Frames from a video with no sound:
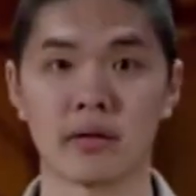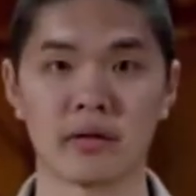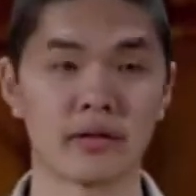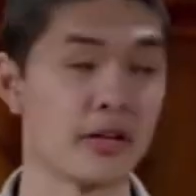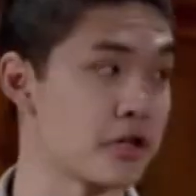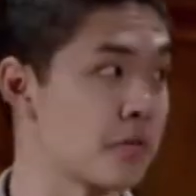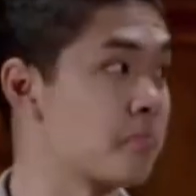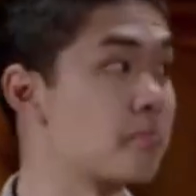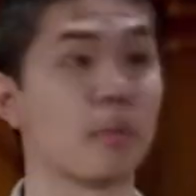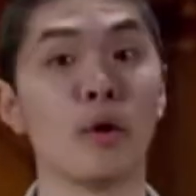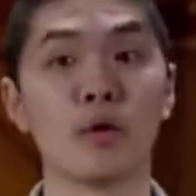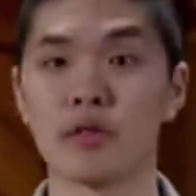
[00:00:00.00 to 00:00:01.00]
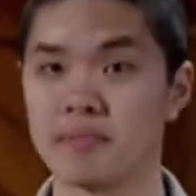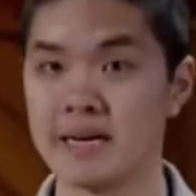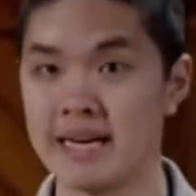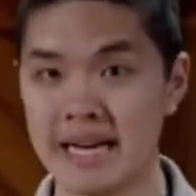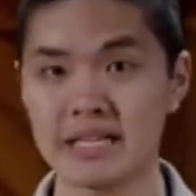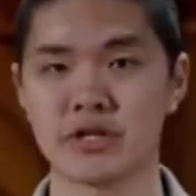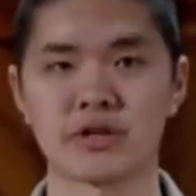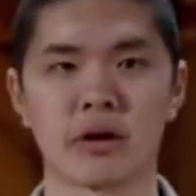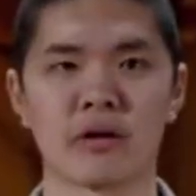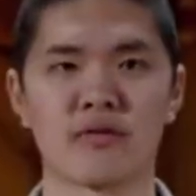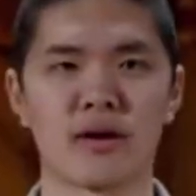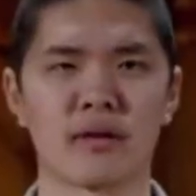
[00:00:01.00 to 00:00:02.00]
So they should both be
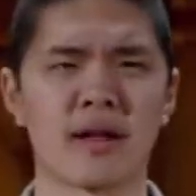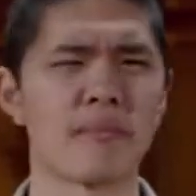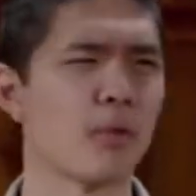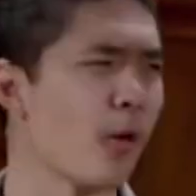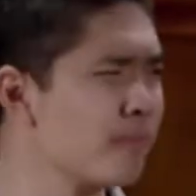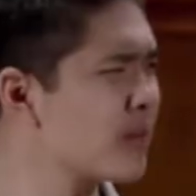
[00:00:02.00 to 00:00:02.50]
integers, for example.